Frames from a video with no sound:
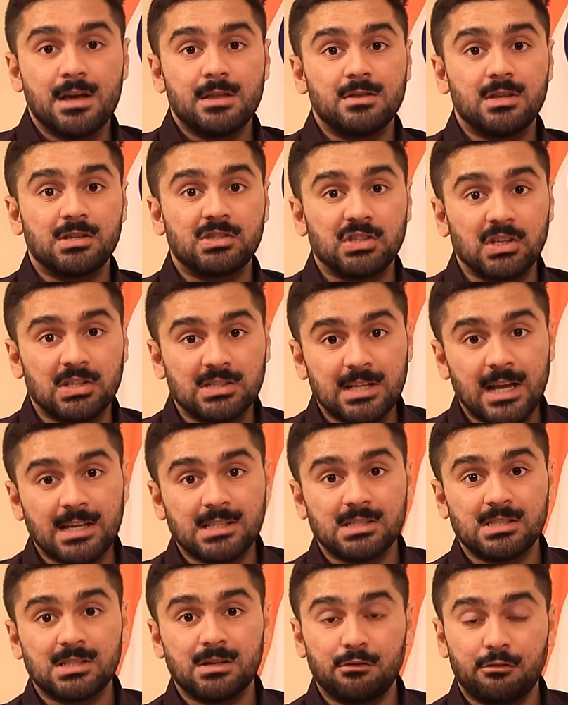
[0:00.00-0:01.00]
the
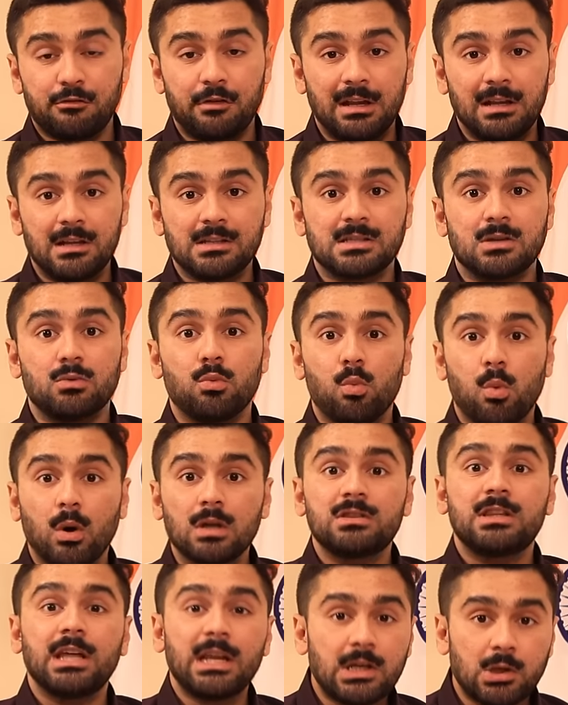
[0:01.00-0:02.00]
successes and failures, and
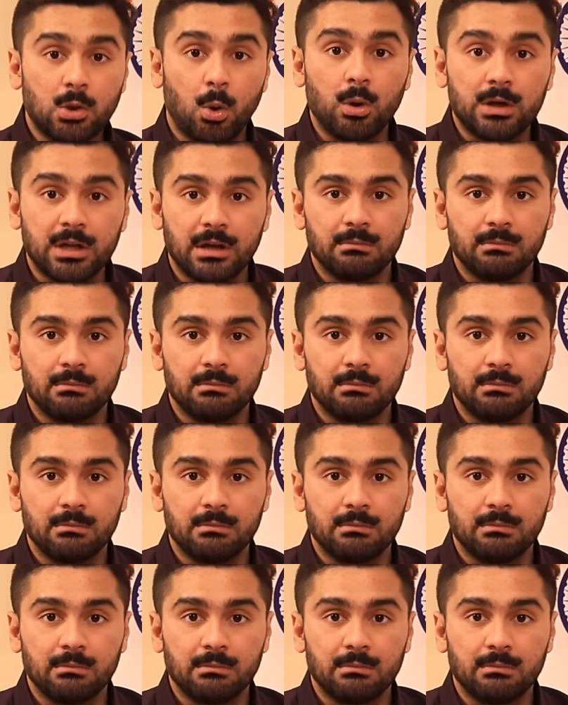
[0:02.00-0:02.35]
what they taught